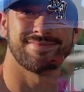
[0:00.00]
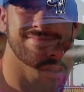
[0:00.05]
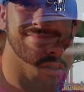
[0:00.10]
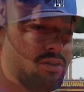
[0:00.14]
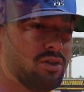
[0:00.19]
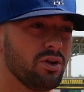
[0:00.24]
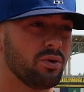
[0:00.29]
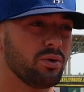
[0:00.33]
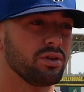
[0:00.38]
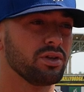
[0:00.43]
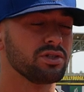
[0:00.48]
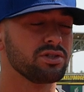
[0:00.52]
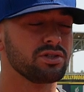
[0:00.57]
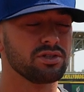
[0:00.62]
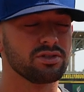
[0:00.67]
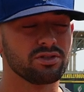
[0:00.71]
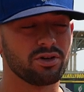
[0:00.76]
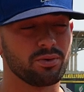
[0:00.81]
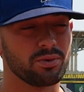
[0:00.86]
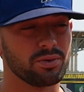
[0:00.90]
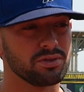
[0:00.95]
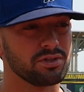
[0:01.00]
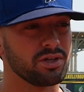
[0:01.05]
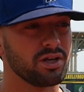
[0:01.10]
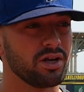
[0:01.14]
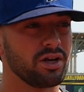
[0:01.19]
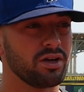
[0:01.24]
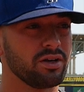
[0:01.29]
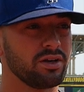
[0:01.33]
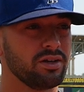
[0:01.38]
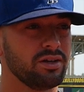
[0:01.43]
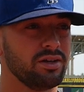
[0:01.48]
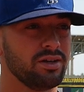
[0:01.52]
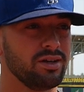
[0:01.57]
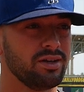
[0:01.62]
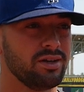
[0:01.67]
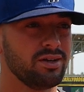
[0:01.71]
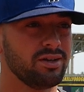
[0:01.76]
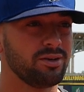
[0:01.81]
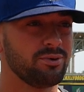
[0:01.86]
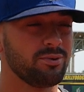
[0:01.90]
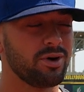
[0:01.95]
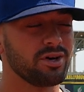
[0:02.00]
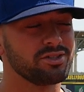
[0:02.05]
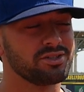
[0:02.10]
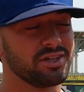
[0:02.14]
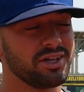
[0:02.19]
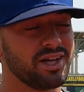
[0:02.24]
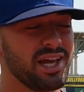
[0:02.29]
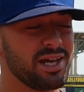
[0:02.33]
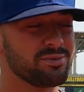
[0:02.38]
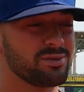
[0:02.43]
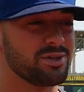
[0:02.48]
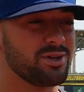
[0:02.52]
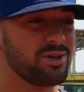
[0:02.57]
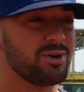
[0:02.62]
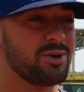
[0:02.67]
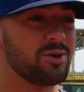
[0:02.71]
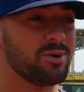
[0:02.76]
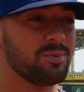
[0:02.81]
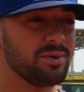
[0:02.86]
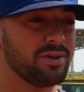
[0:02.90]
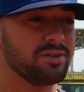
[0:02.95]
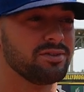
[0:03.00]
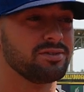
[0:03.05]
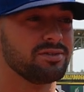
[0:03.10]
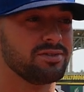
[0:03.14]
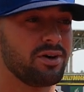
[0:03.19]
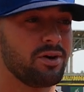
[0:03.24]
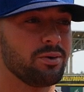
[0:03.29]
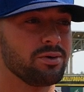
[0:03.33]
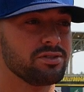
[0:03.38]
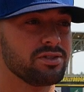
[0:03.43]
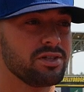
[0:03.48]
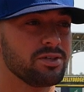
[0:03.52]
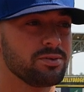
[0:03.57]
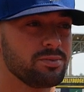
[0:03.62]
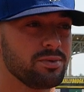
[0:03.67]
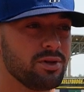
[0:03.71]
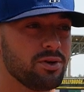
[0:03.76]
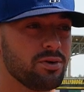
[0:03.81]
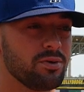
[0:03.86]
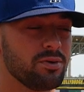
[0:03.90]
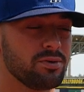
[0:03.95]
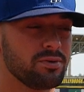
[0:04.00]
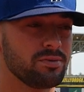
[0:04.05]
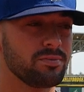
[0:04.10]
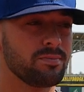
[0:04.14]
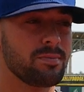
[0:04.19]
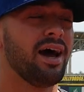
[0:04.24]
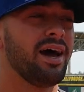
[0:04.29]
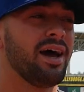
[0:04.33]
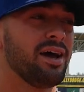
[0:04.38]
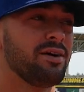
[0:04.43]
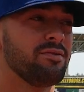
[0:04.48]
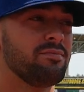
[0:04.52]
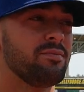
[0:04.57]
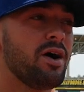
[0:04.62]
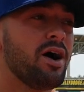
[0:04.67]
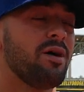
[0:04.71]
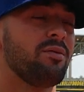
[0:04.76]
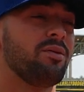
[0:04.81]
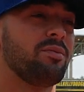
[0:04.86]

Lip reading: and knowing that she's always there and watching games at home, it always keeps me going. I have mom